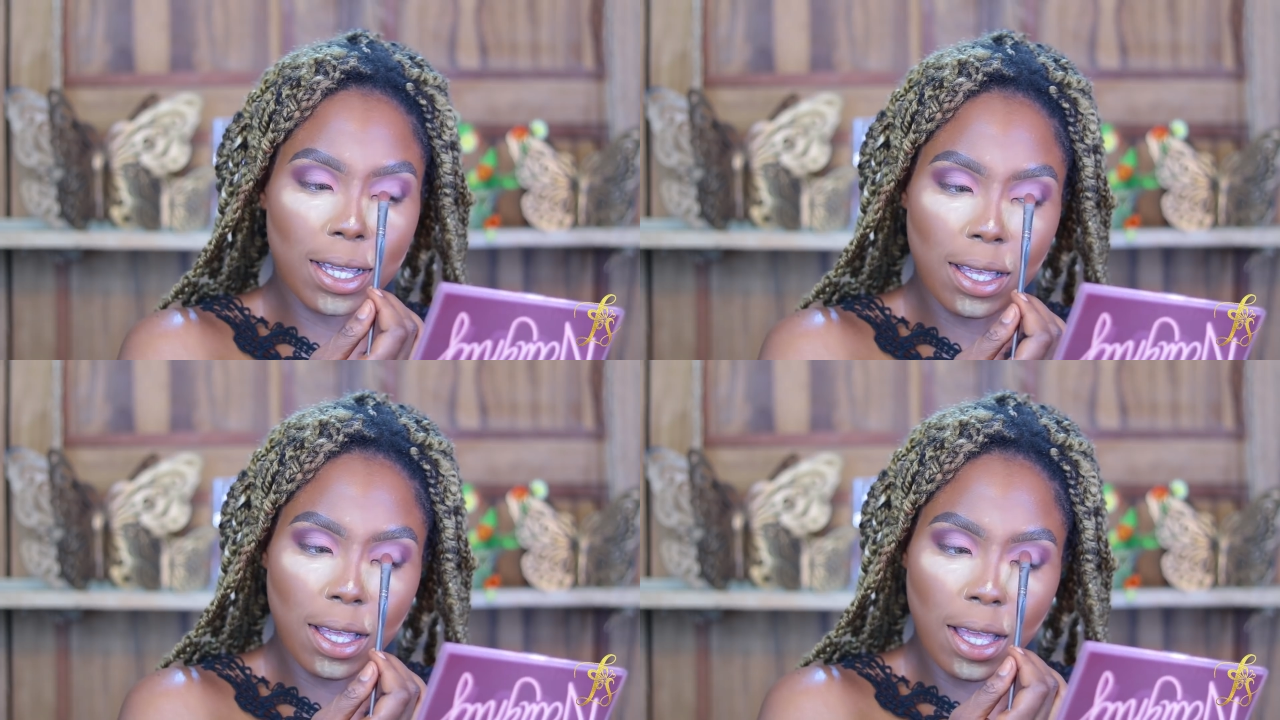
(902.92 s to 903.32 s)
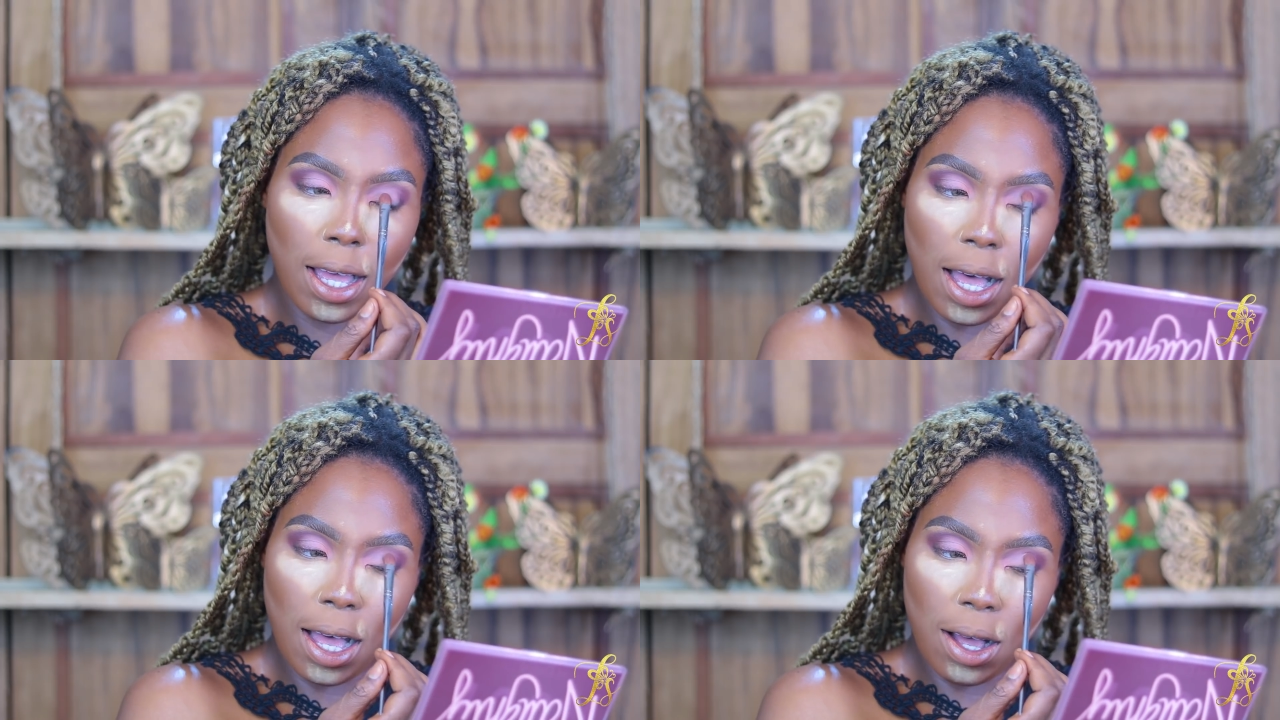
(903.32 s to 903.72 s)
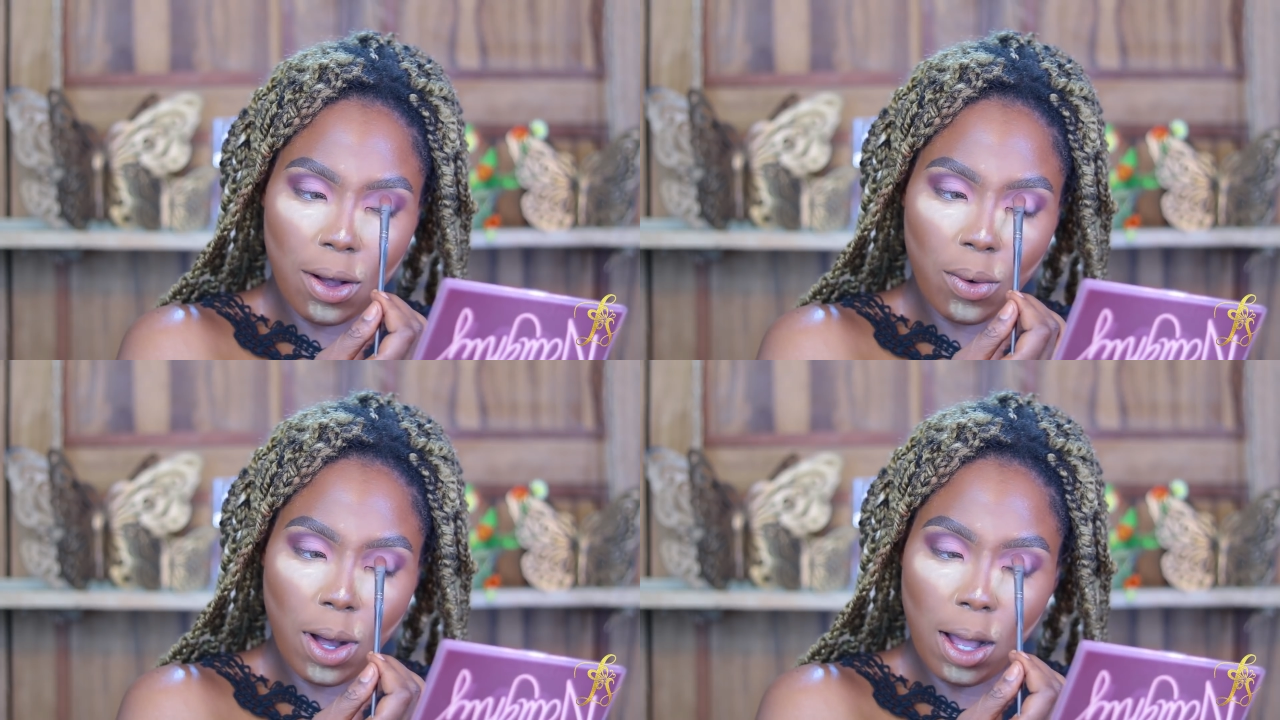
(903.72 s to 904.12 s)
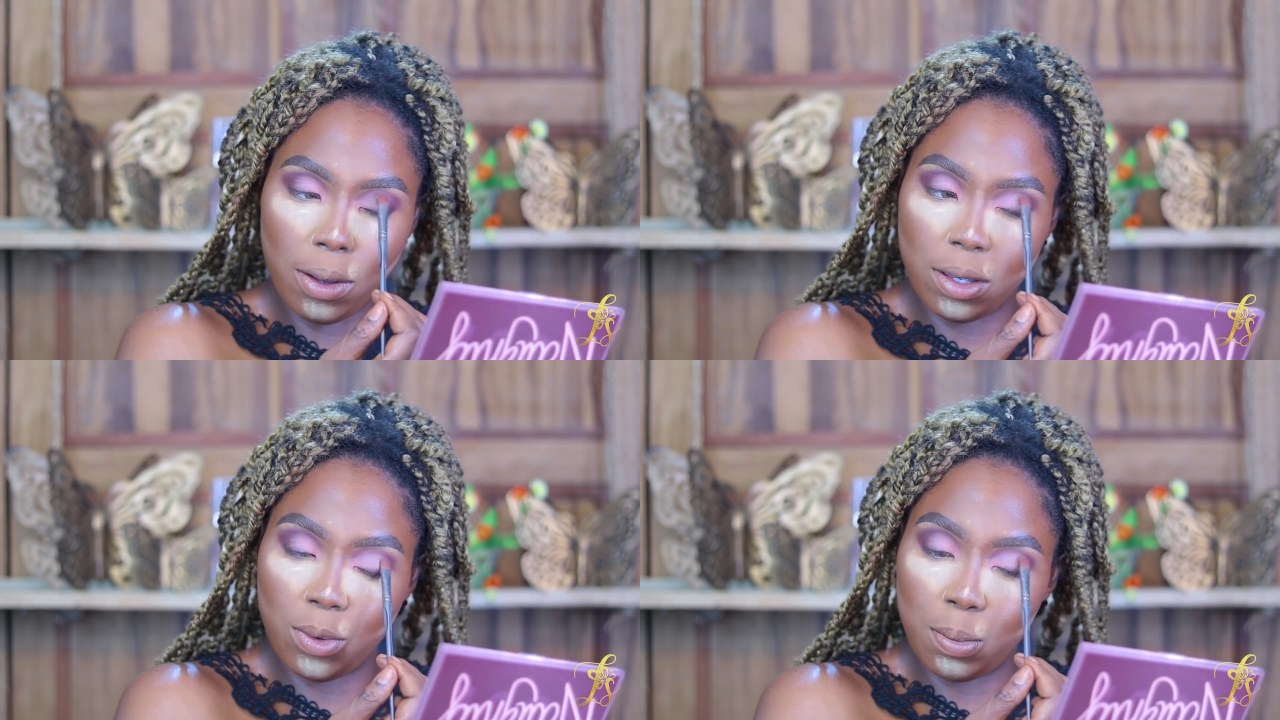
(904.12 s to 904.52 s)
Like,
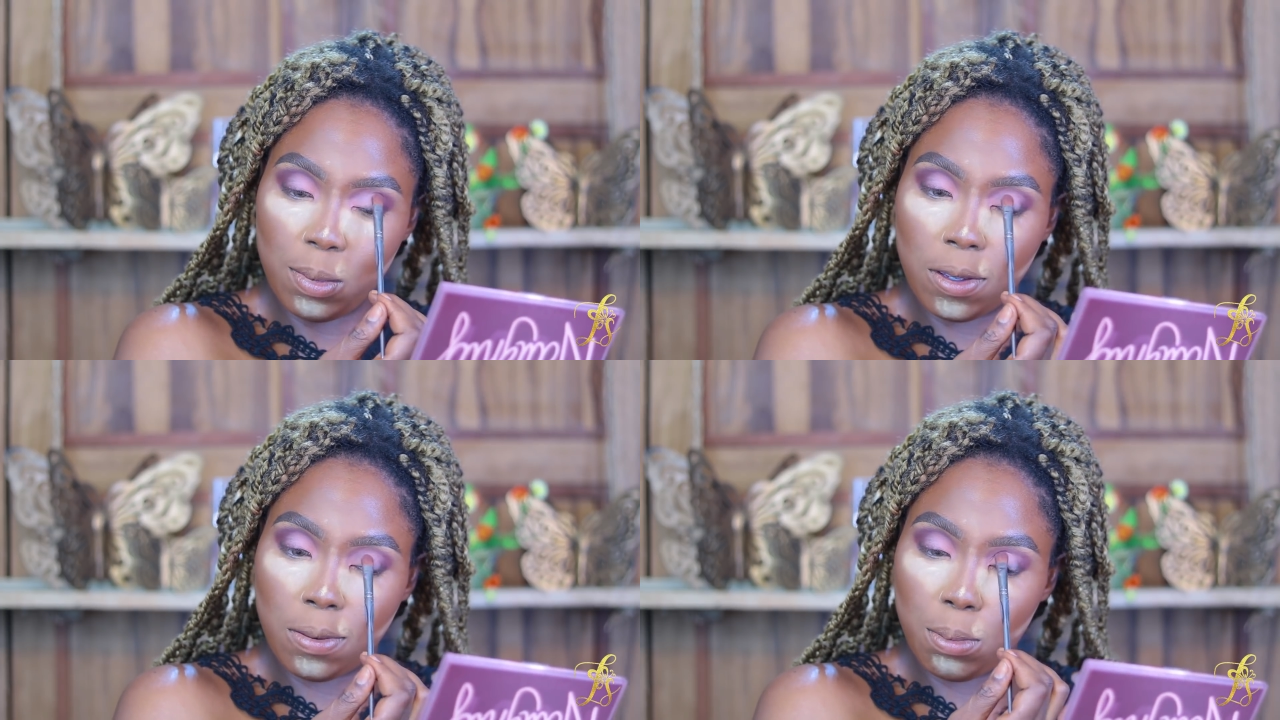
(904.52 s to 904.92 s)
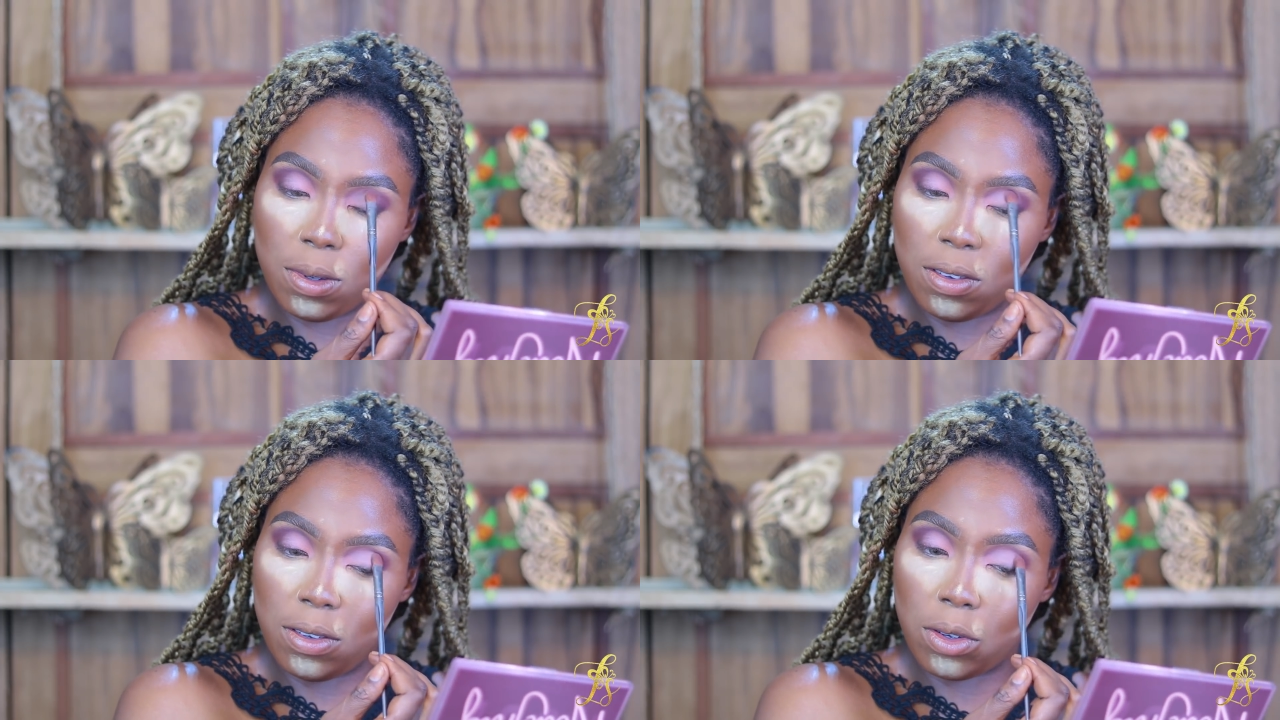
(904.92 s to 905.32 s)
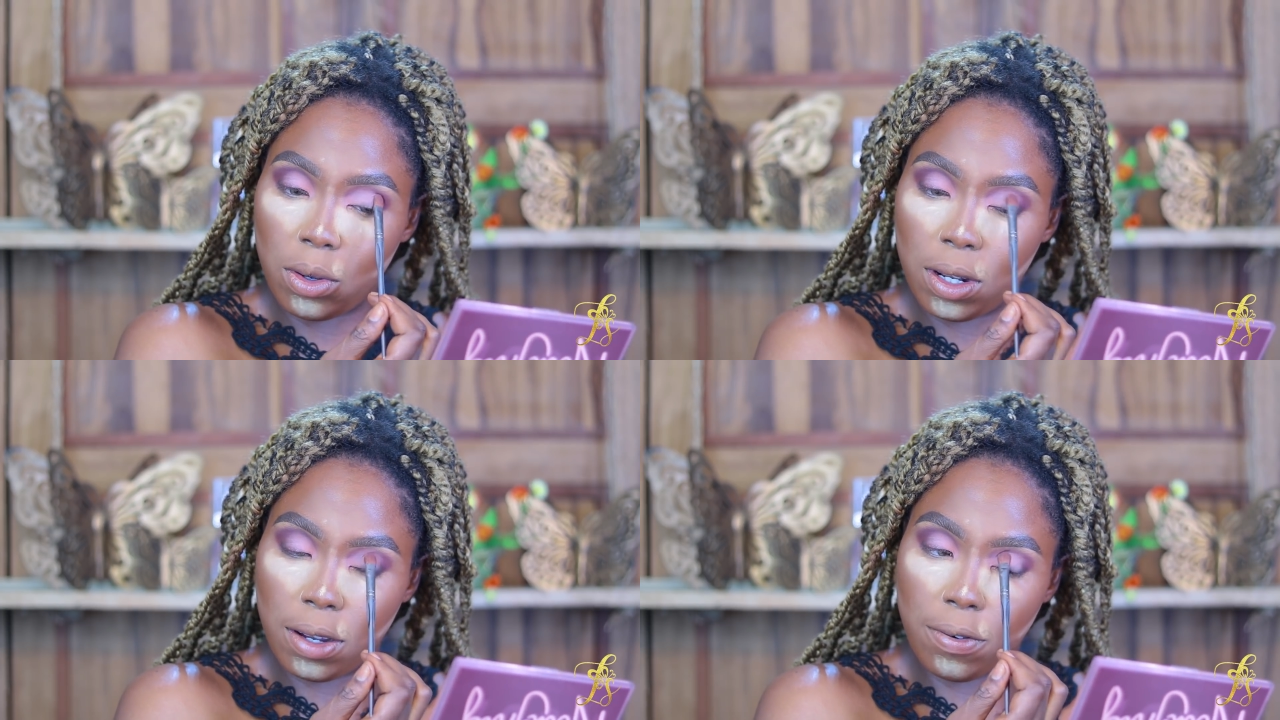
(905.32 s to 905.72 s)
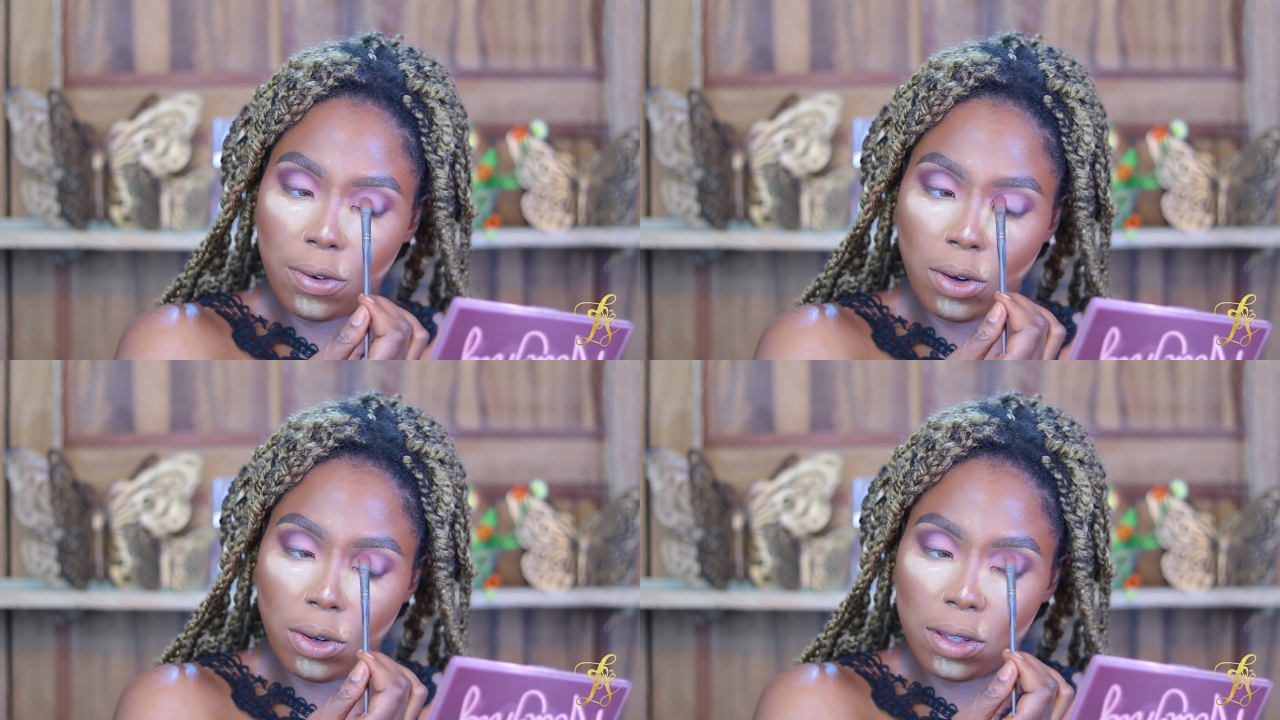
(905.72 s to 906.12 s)
how did we miss each other
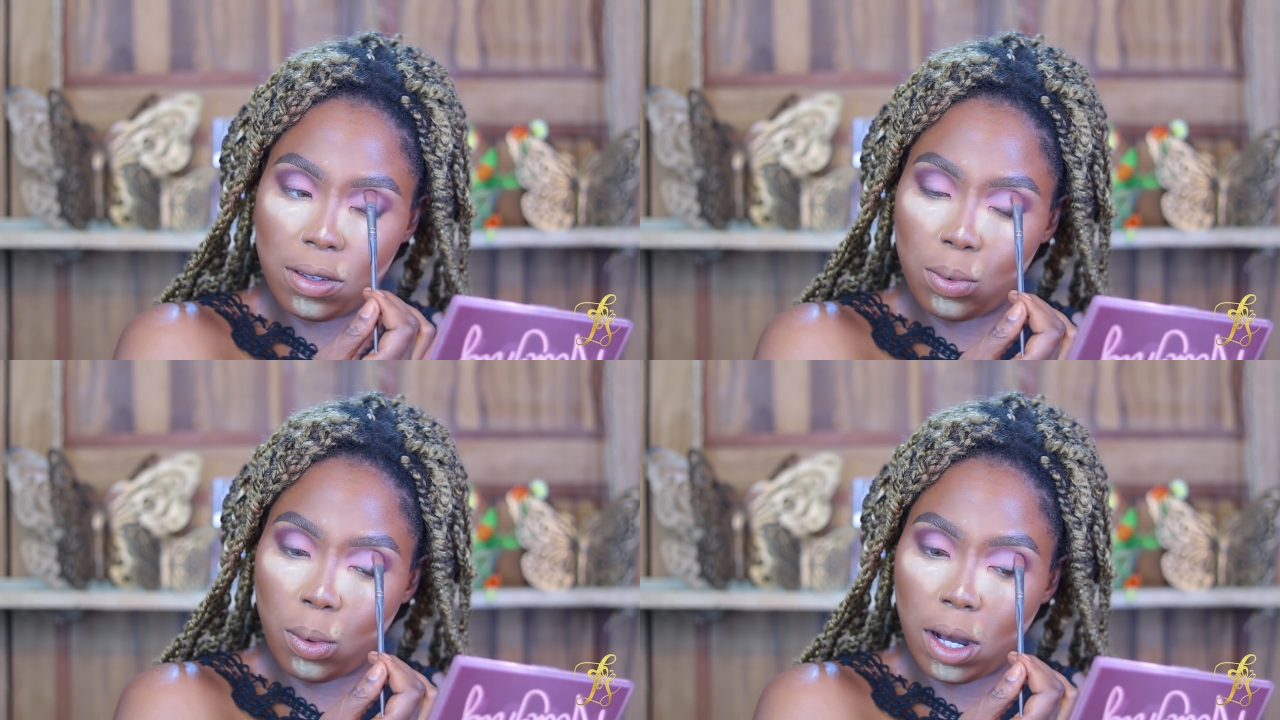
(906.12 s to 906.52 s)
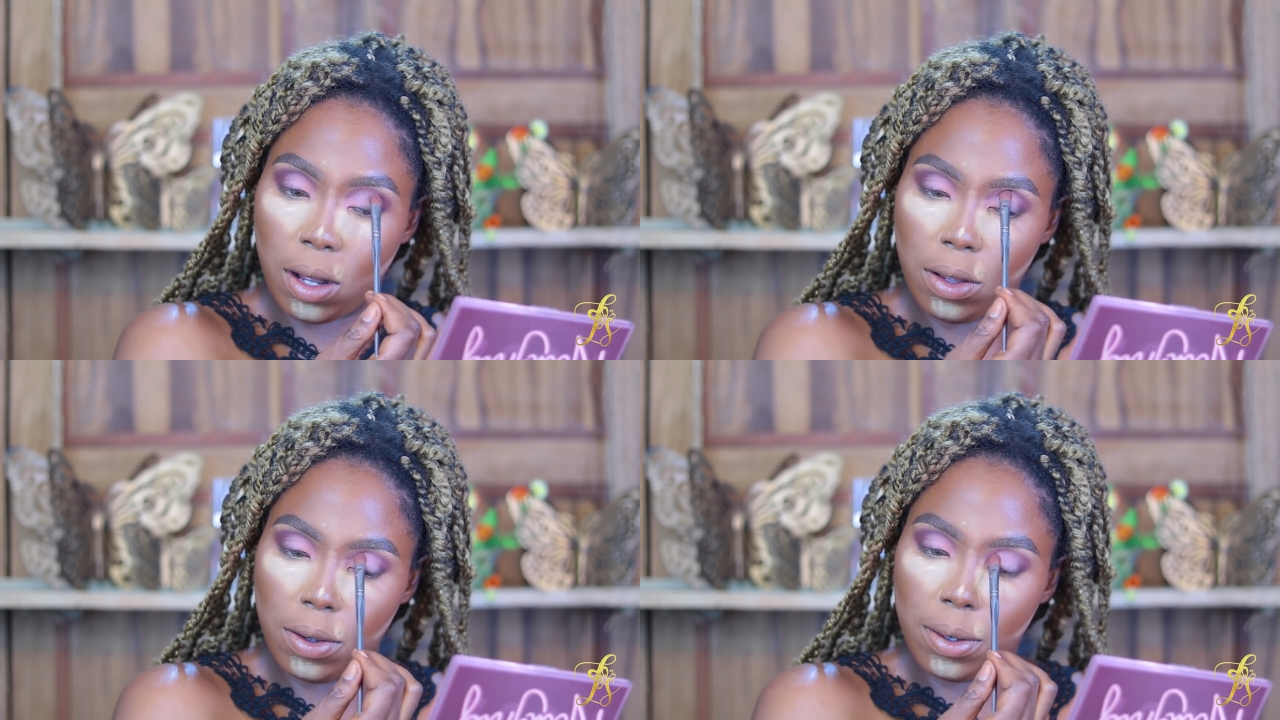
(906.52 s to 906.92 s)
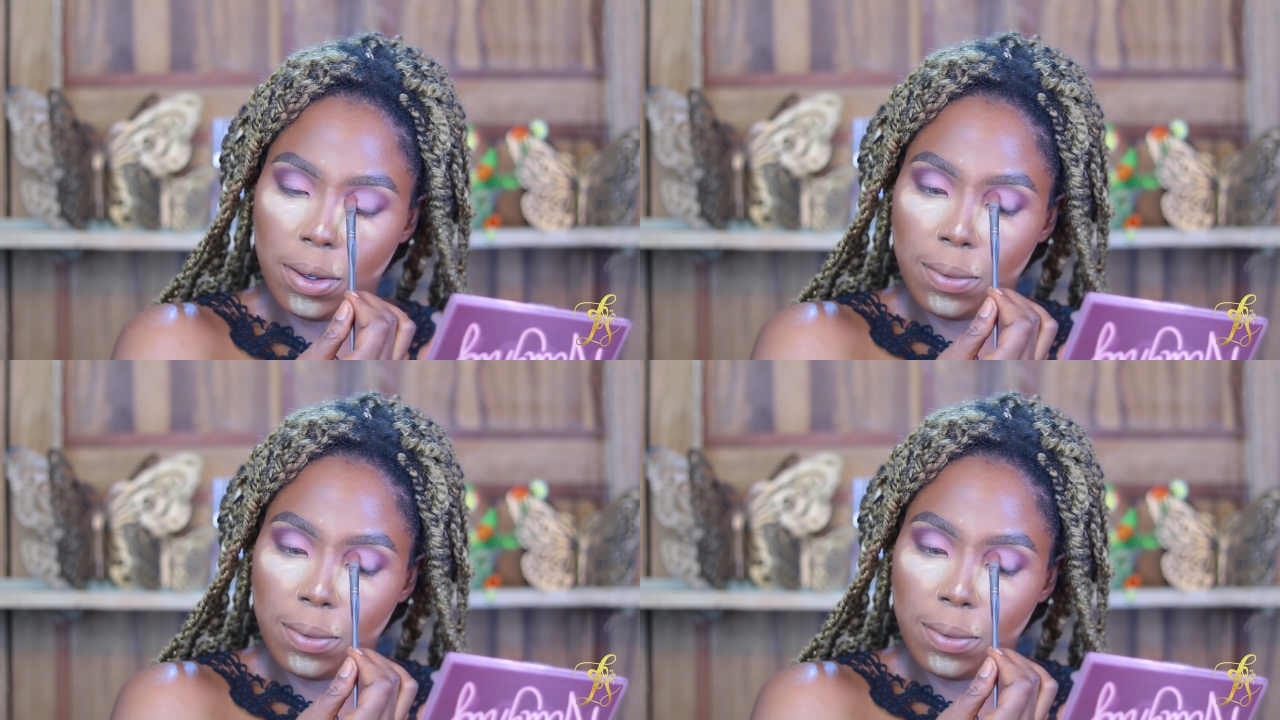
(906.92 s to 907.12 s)
for all this while?